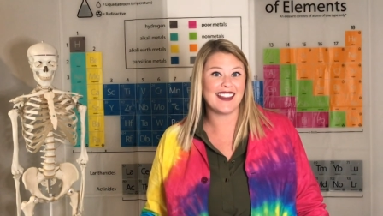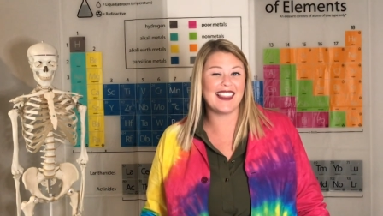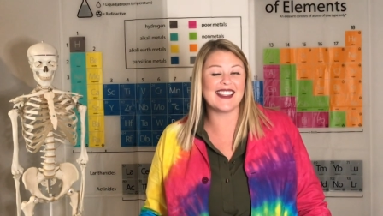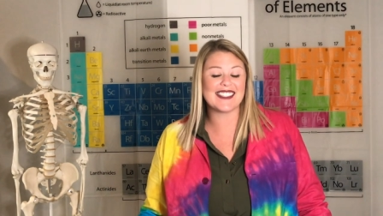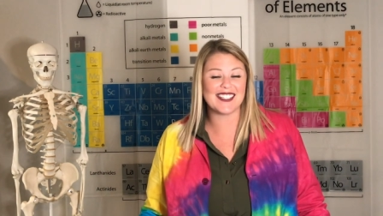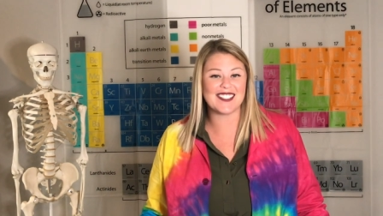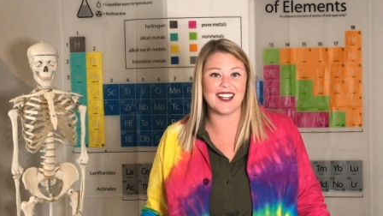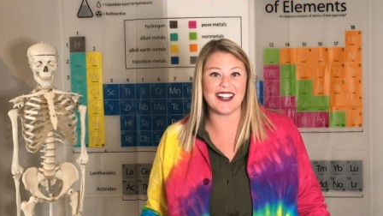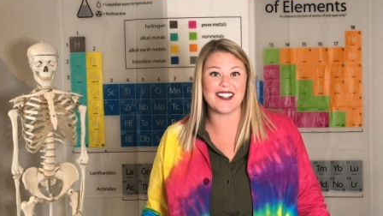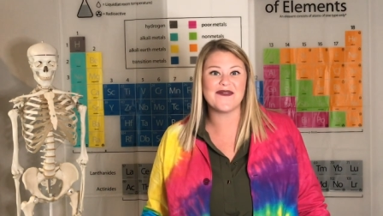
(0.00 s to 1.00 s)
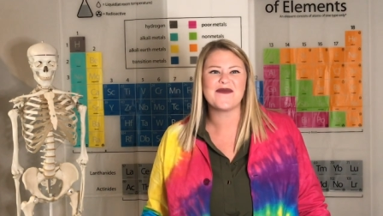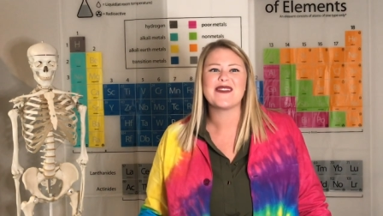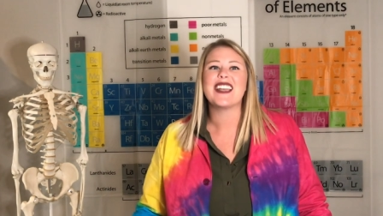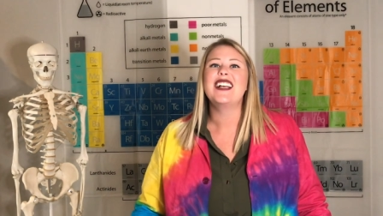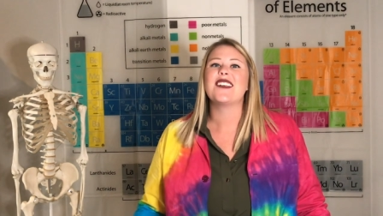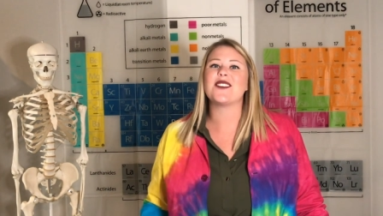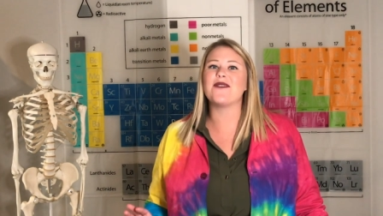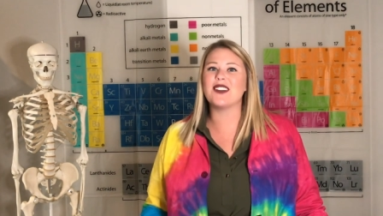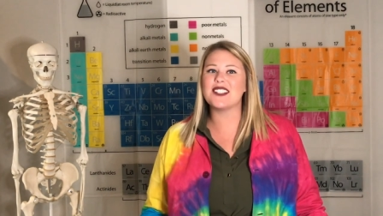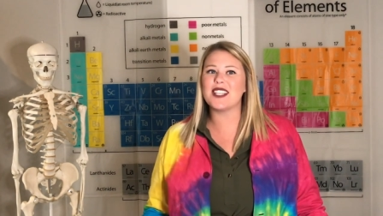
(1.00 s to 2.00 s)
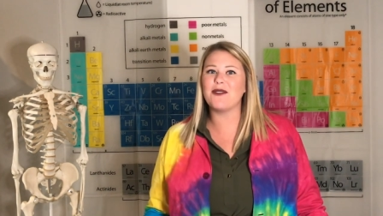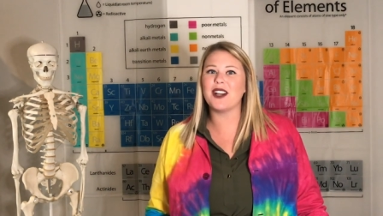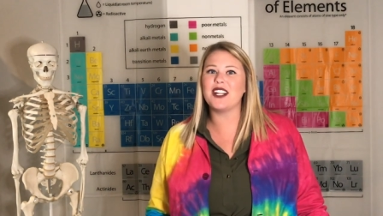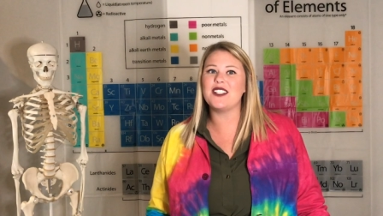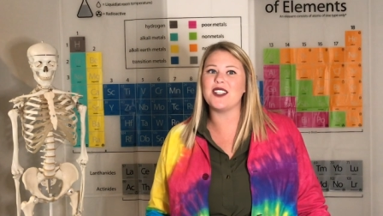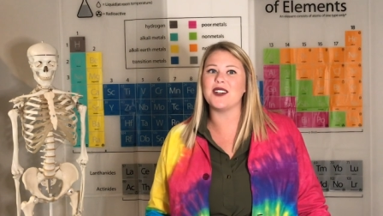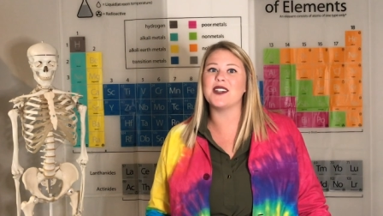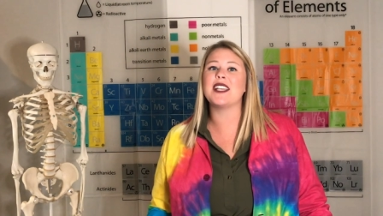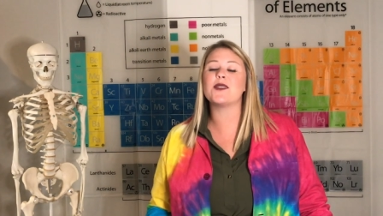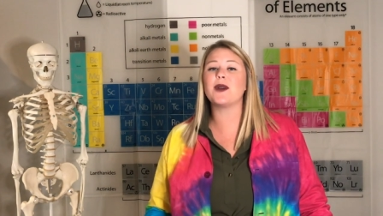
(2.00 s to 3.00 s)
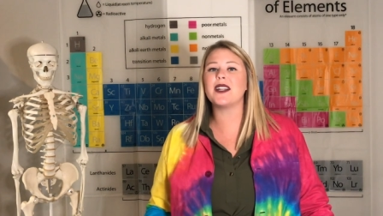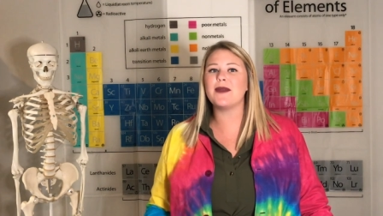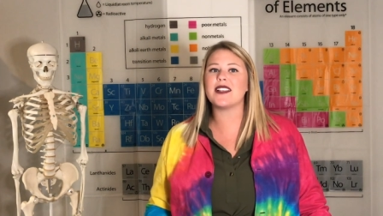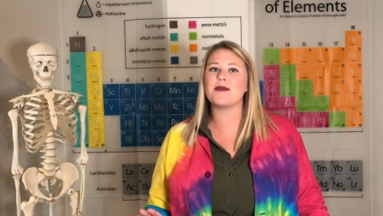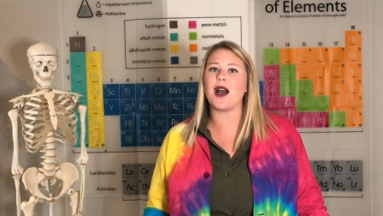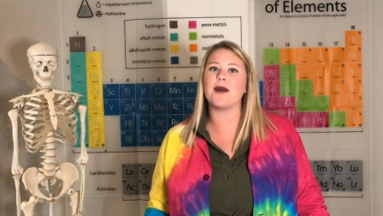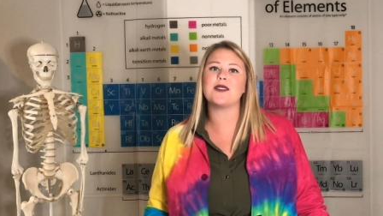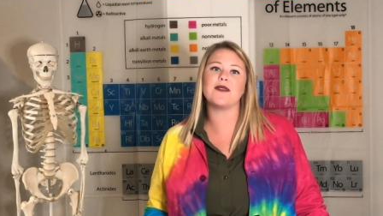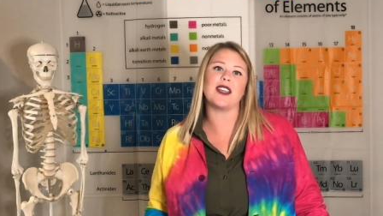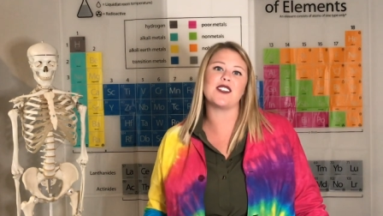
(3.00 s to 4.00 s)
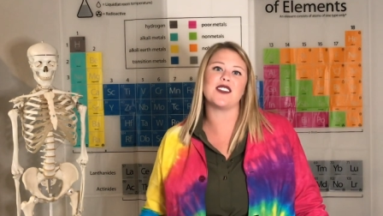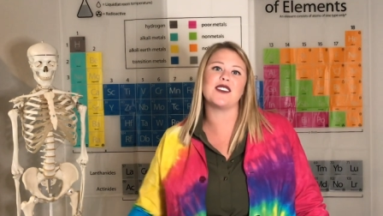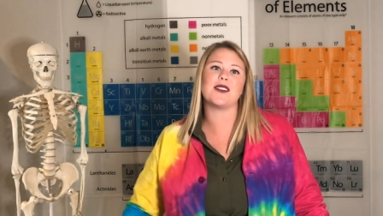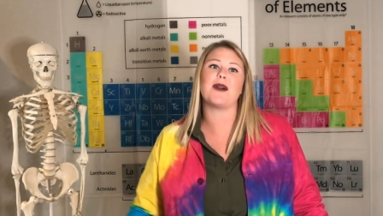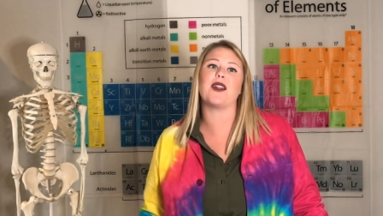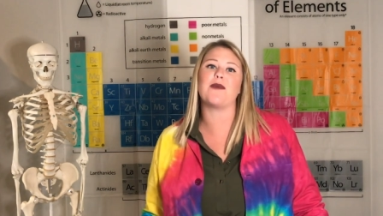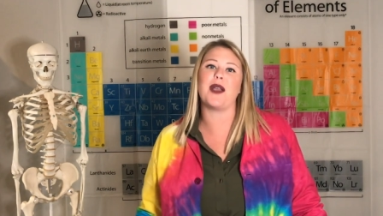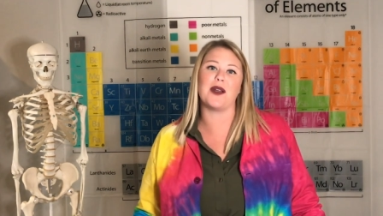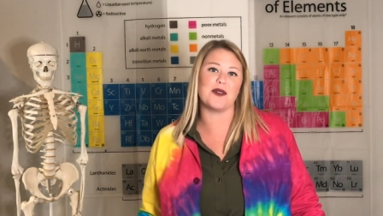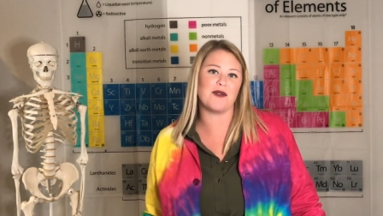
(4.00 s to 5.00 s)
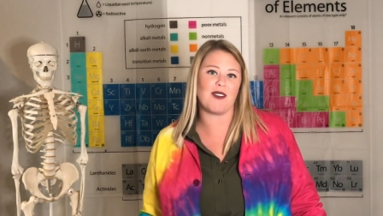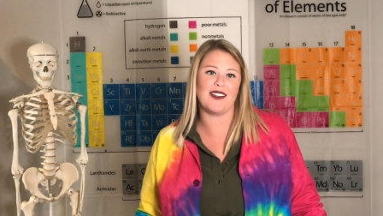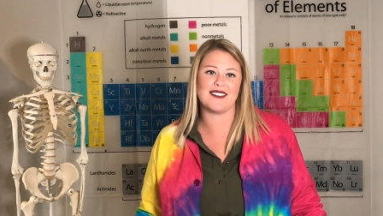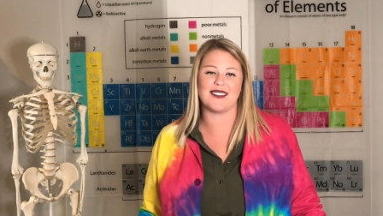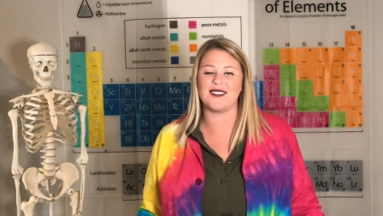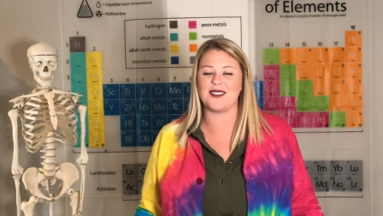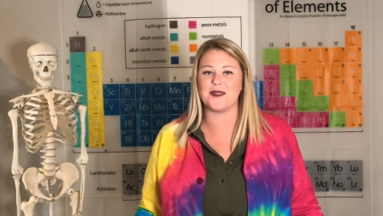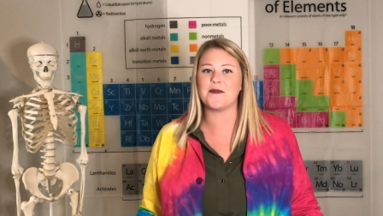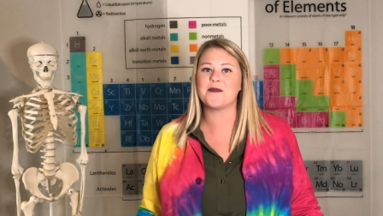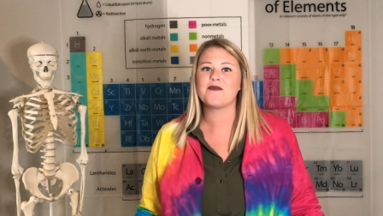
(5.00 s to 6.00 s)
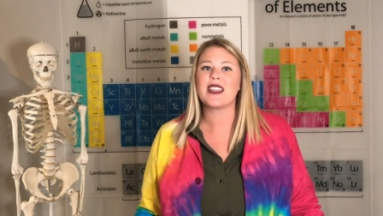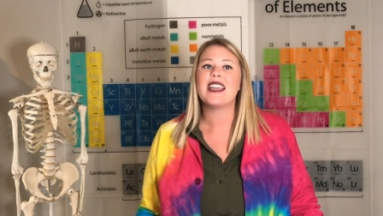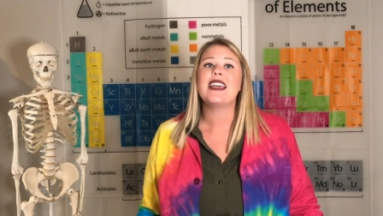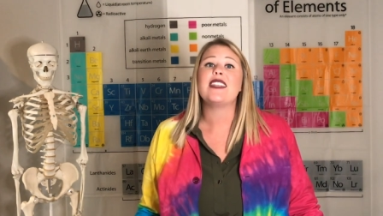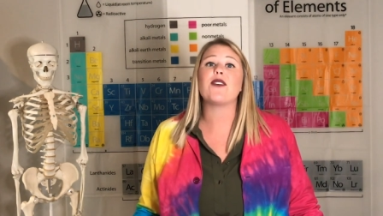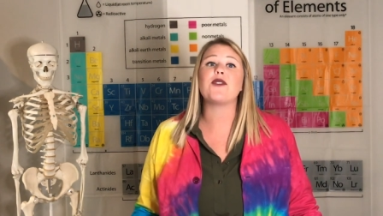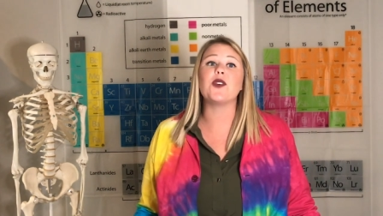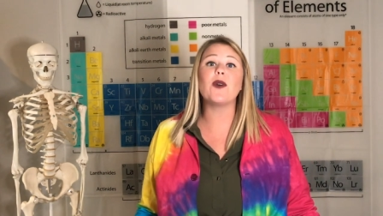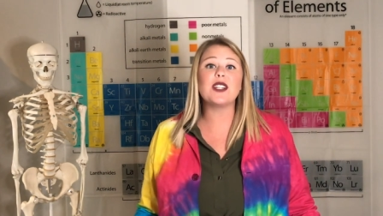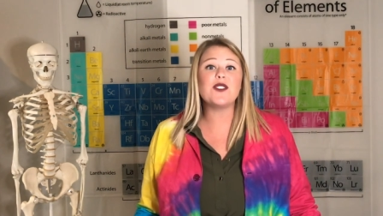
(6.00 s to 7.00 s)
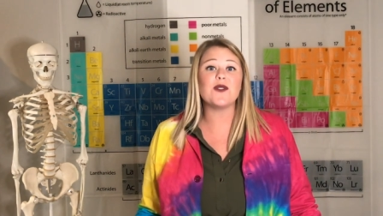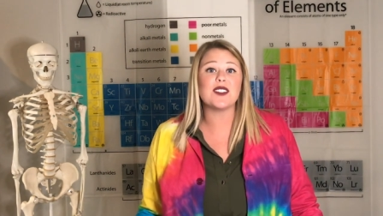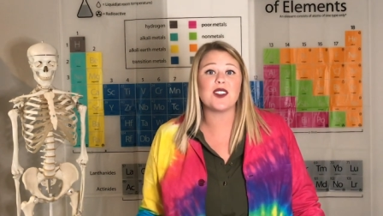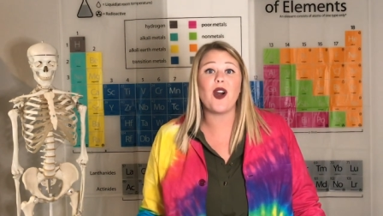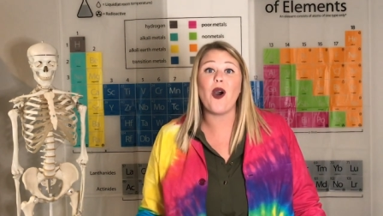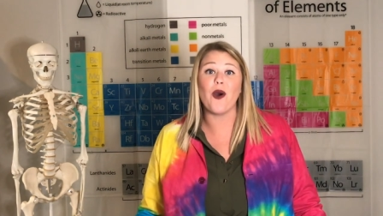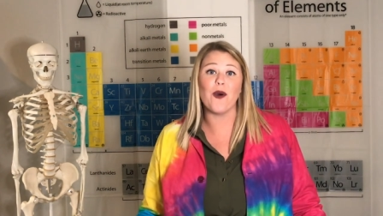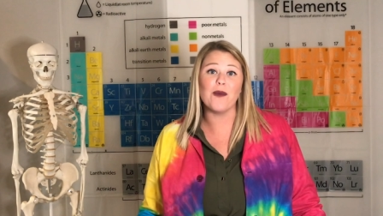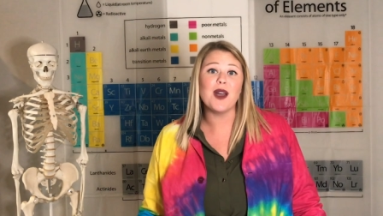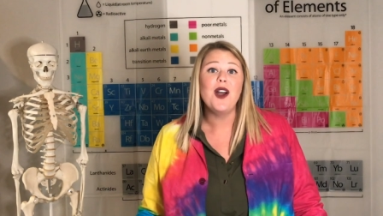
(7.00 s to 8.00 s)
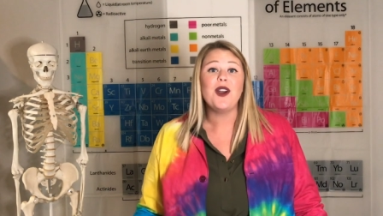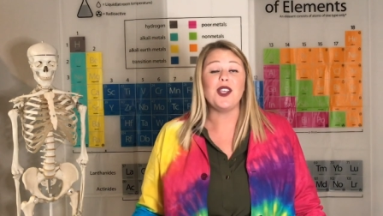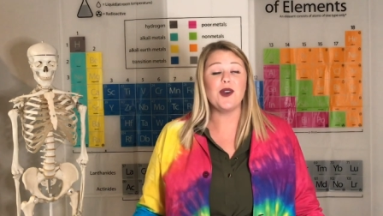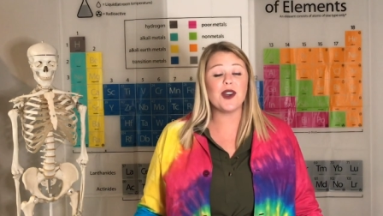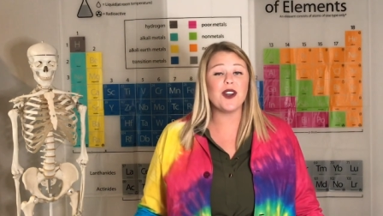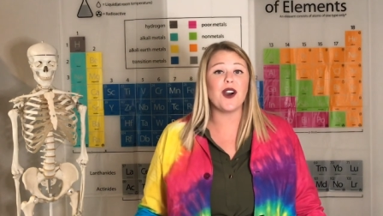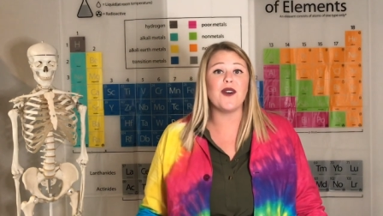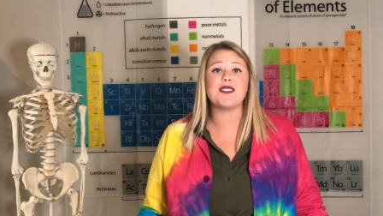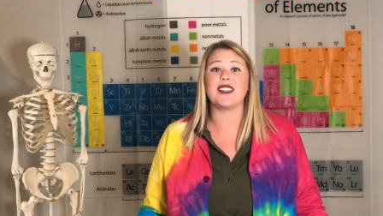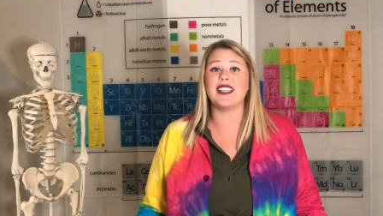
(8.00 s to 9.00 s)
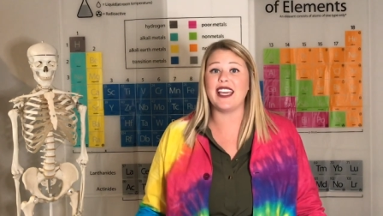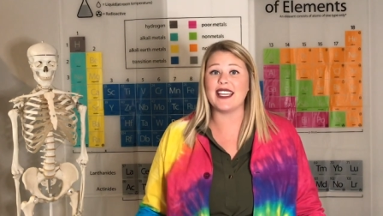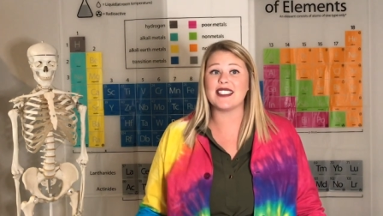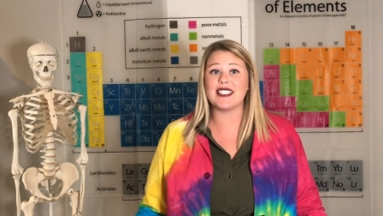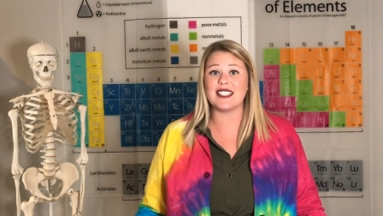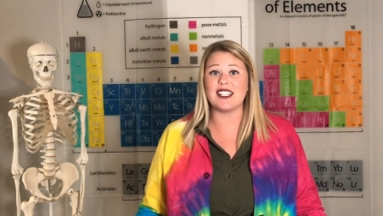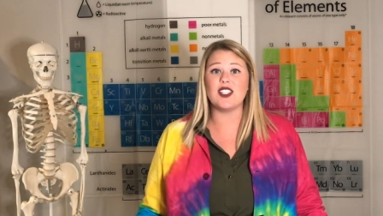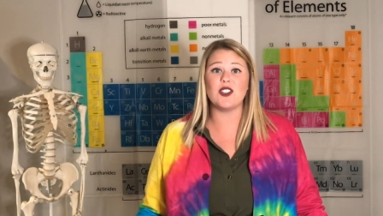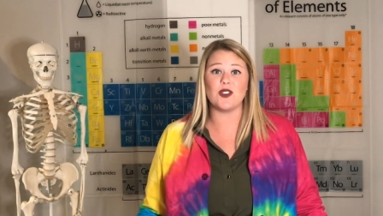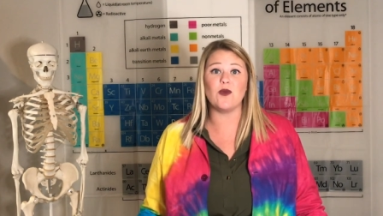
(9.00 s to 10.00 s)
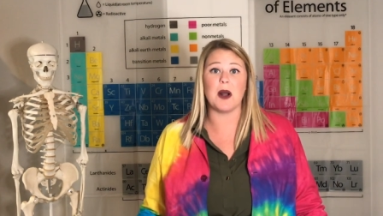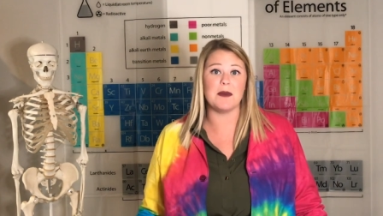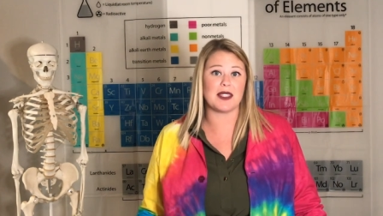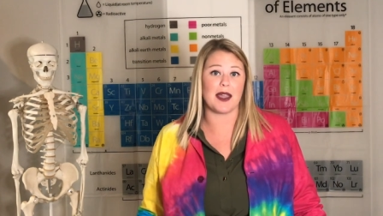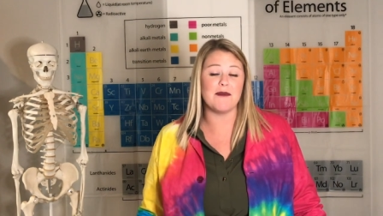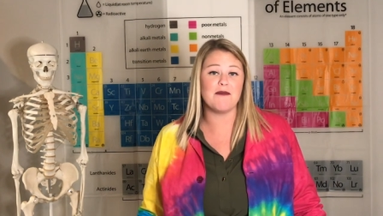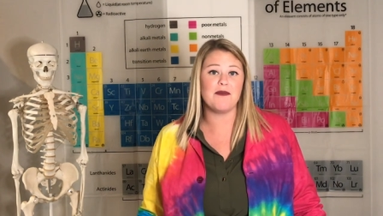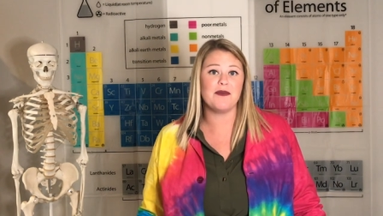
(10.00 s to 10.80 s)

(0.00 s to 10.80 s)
Let's get started. So the first thing we're going to do is we're going to make some observations about our penguin friends at the zoo. Now, if you want to do this at home, you can go to the Kansas City Zoo website.